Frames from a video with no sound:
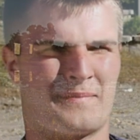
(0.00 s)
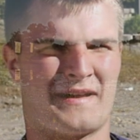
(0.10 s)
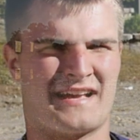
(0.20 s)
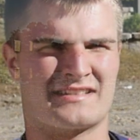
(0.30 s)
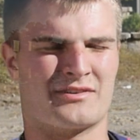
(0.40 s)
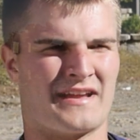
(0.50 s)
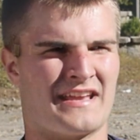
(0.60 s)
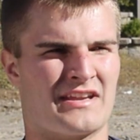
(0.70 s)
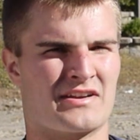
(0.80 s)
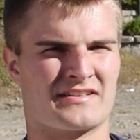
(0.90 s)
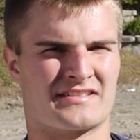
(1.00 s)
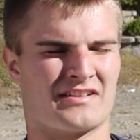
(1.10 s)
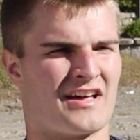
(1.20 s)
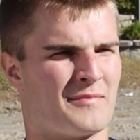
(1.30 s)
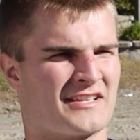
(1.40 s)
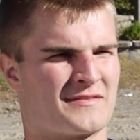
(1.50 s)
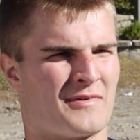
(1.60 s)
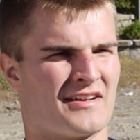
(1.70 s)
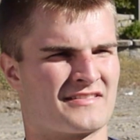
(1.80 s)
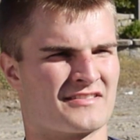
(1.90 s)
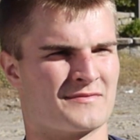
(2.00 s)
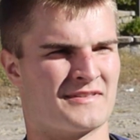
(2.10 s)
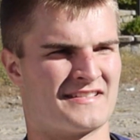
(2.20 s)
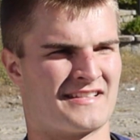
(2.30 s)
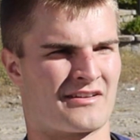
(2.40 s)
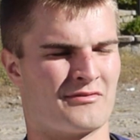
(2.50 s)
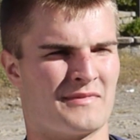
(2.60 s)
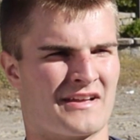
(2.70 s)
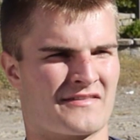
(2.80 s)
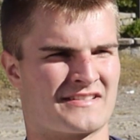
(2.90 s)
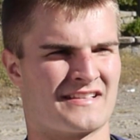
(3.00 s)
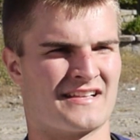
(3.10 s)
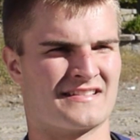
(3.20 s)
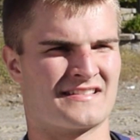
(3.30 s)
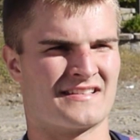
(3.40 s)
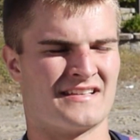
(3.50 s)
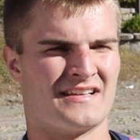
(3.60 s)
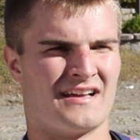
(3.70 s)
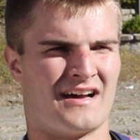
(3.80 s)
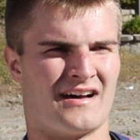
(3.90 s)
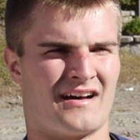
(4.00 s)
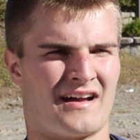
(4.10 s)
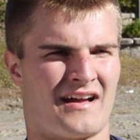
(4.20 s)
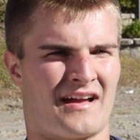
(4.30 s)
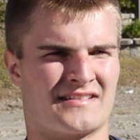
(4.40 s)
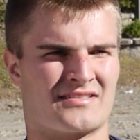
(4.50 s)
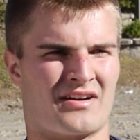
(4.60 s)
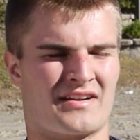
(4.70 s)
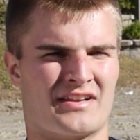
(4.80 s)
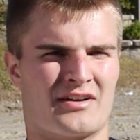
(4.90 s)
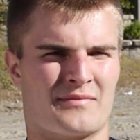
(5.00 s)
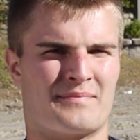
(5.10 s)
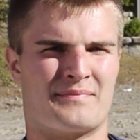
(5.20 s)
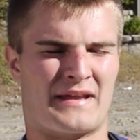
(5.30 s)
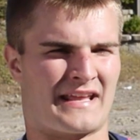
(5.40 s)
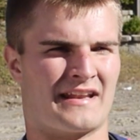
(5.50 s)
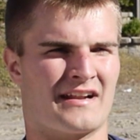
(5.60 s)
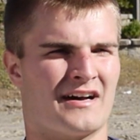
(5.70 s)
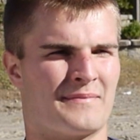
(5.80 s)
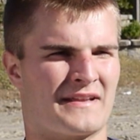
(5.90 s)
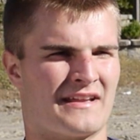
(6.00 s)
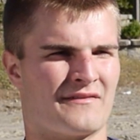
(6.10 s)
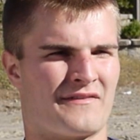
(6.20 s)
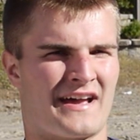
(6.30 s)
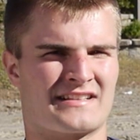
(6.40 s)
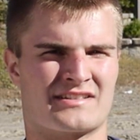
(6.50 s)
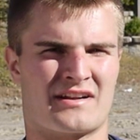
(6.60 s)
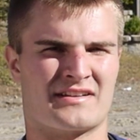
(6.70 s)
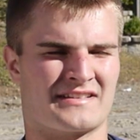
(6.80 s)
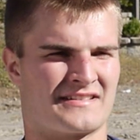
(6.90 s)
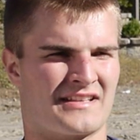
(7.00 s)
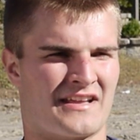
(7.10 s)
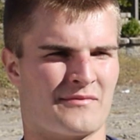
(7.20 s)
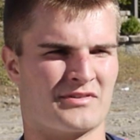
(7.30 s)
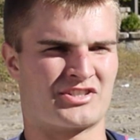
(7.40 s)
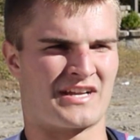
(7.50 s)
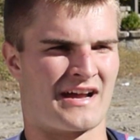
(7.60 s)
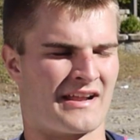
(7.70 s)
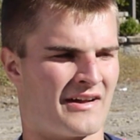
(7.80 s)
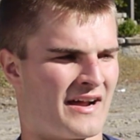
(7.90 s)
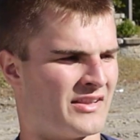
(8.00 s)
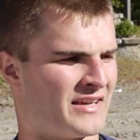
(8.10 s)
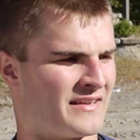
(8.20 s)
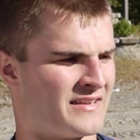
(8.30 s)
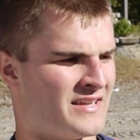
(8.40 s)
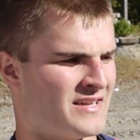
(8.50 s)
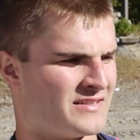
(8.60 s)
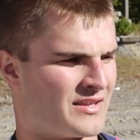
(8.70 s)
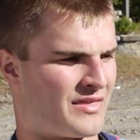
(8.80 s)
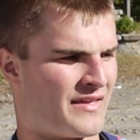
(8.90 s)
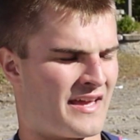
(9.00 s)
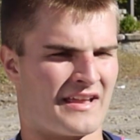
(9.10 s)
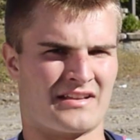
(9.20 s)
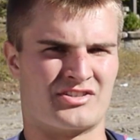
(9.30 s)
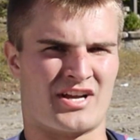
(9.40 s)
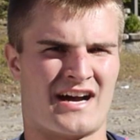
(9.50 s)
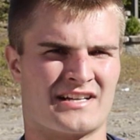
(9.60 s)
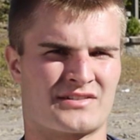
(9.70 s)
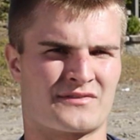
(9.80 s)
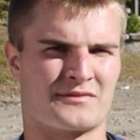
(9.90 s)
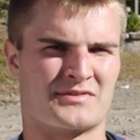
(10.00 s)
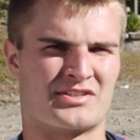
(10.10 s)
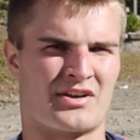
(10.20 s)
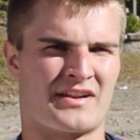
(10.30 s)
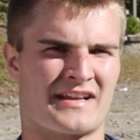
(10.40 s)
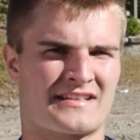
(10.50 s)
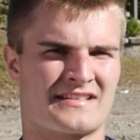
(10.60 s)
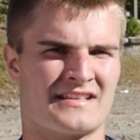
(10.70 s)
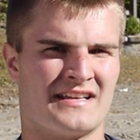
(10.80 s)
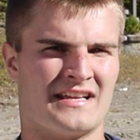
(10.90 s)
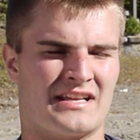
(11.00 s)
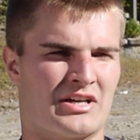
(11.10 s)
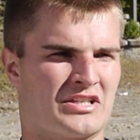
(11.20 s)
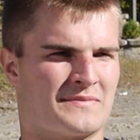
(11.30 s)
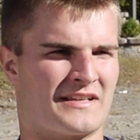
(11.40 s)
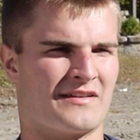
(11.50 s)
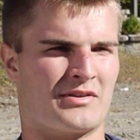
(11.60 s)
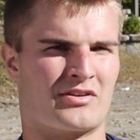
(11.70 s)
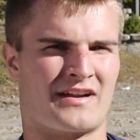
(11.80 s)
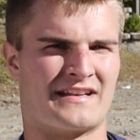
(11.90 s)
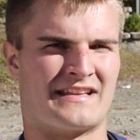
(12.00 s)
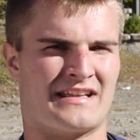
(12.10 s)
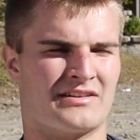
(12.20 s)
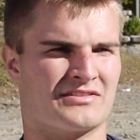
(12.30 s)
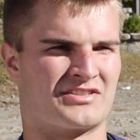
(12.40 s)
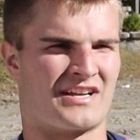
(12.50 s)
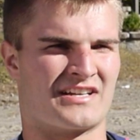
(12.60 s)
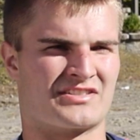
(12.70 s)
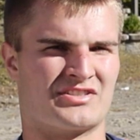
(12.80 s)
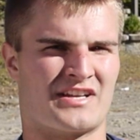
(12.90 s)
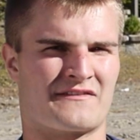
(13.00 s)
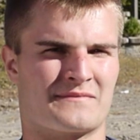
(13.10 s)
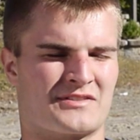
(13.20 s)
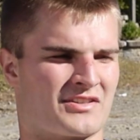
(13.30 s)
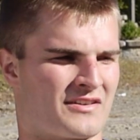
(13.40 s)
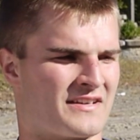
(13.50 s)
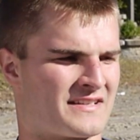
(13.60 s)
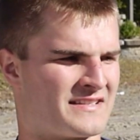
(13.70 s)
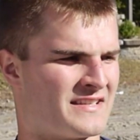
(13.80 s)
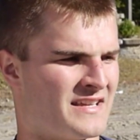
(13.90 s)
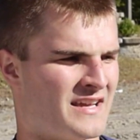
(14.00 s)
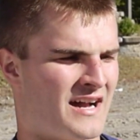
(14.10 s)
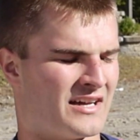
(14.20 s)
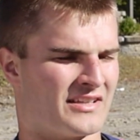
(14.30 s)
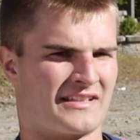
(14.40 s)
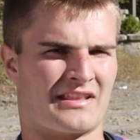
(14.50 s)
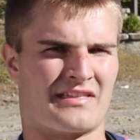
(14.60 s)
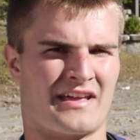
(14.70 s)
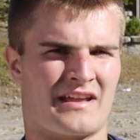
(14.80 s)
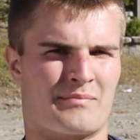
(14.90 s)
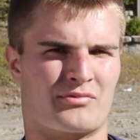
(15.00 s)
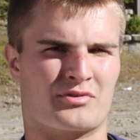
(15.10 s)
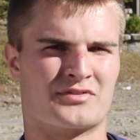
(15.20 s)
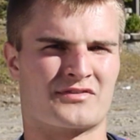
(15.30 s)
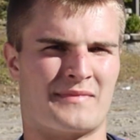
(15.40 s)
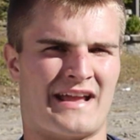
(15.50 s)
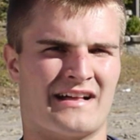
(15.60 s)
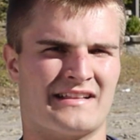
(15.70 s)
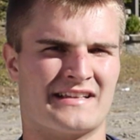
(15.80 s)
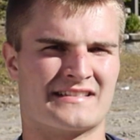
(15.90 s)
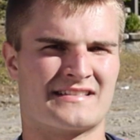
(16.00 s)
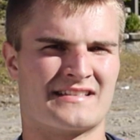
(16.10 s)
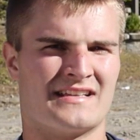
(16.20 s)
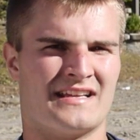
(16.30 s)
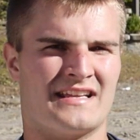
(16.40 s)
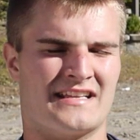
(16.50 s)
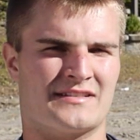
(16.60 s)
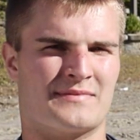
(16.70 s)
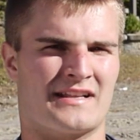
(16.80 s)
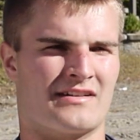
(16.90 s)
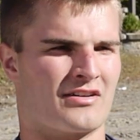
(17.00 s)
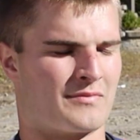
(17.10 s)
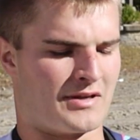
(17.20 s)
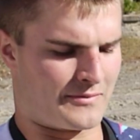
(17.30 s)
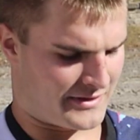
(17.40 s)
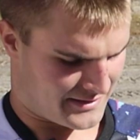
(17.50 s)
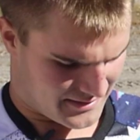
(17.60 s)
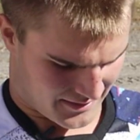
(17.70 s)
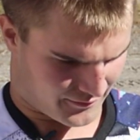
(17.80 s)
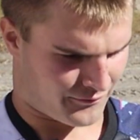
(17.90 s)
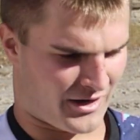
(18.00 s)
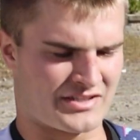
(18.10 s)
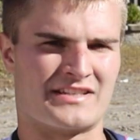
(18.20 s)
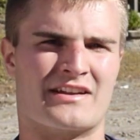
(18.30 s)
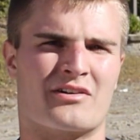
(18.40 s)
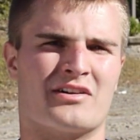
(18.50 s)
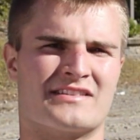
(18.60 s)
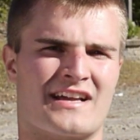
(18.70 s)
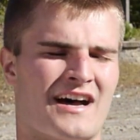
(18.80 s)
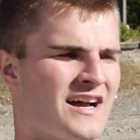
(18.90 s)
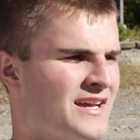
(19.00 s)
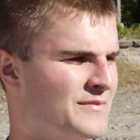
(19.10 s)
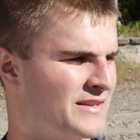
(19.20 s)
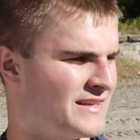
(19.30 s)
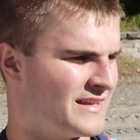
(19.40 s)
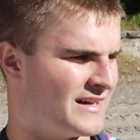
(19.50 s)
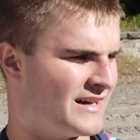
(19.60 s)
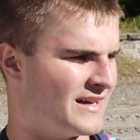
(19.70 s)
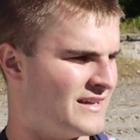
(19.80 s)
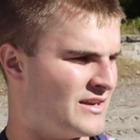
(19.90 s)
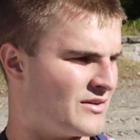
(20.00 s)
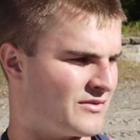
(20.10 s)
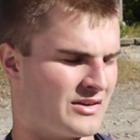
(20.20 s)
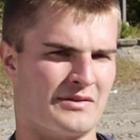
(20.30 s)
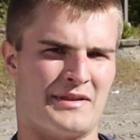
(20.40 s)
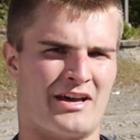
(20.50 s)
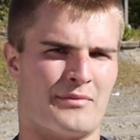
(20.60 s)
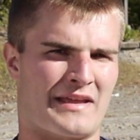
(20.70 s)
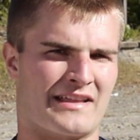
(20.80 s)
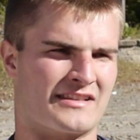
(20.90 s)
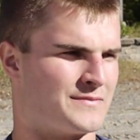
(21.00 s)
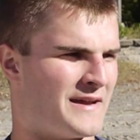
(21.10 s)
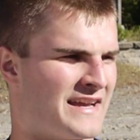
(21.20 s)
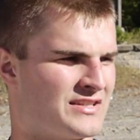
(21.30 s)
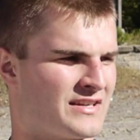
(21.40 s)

the past 8 years, and a lot of my sponsors have been sticking with me ever since. I started picking it up and getting faster, and I'd like to give them a shout out. I like to thank Josh from Cernix. He's been giving me great deals, Josh and Jeff from Cernix. I'd like to thank Bruce from Alias. He's been hooking me up with this fresh gear all the time, and really been helping me out this past